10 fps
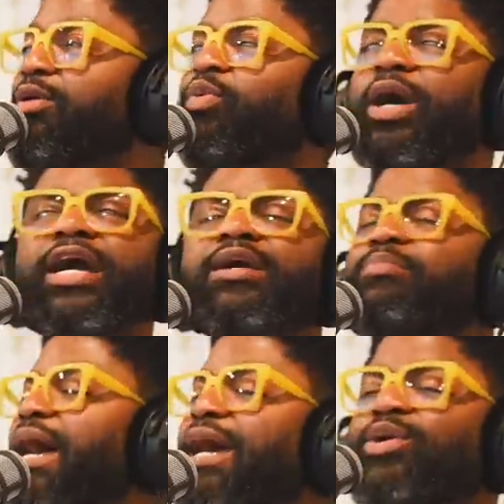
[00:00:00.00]
way
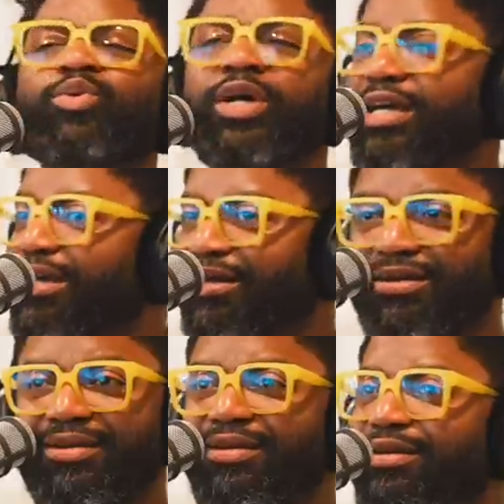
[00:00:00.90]
back when.
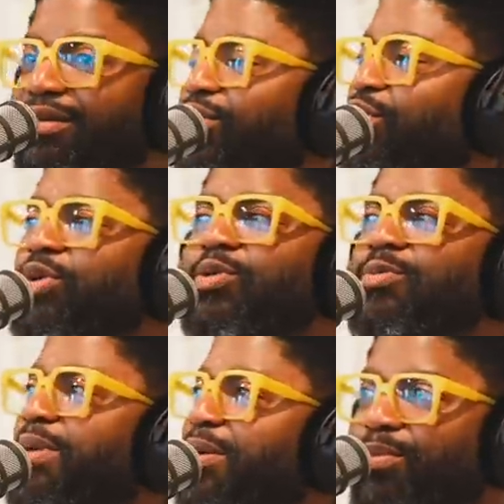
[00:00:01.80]
You
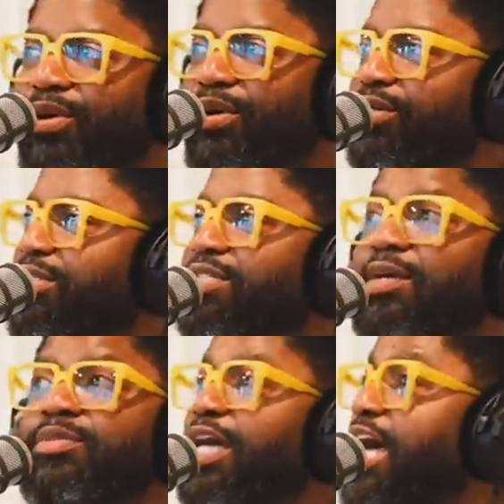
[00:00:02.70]
remember
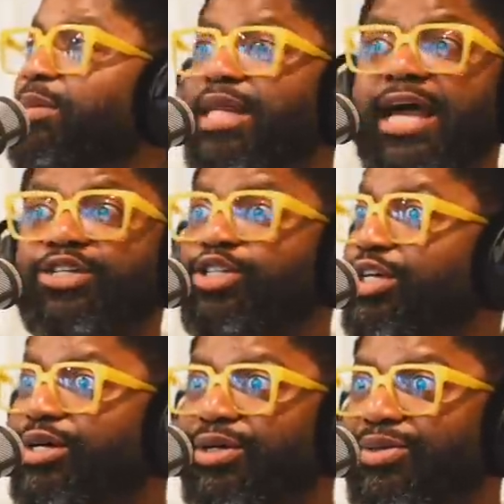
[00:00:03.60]
sometime last
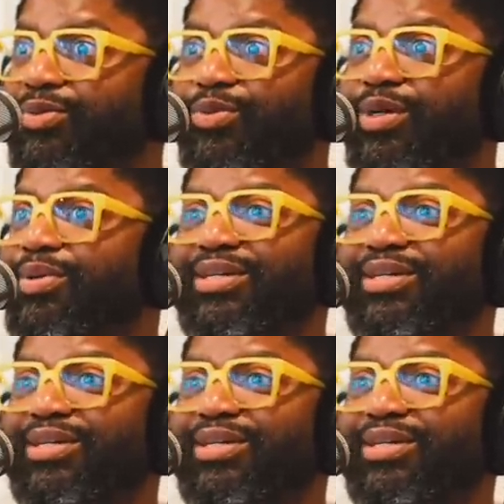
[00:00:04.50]
year when we...